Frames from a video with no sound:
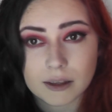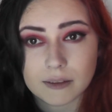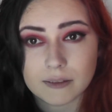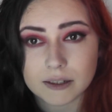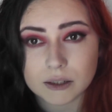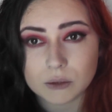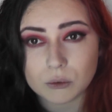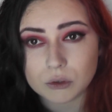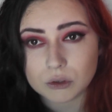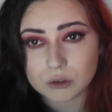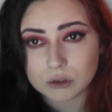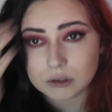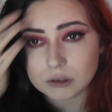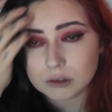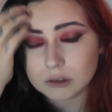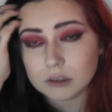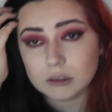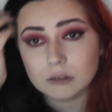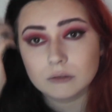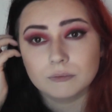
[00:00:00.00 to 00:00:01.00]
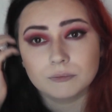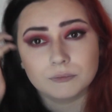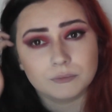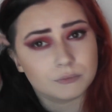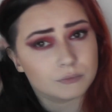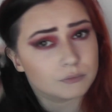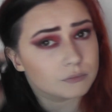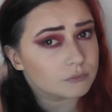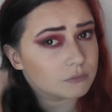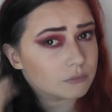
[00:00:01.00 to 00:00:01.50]
And then this one doesn't.
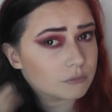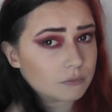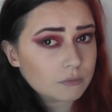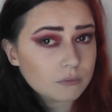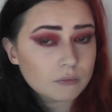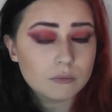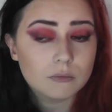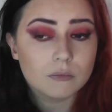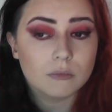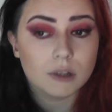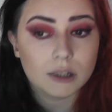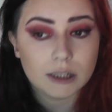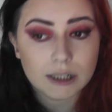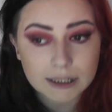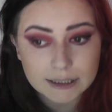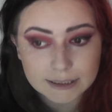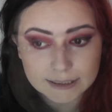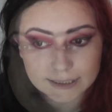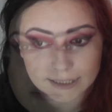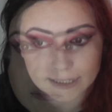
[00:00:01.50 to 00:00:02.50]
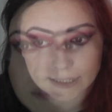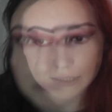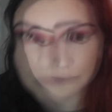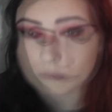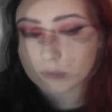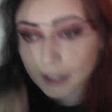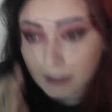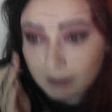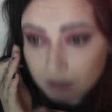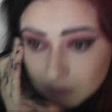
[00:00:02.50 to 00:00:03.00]
Let's
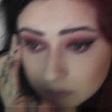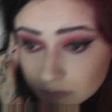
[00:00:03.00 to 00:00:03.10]
see.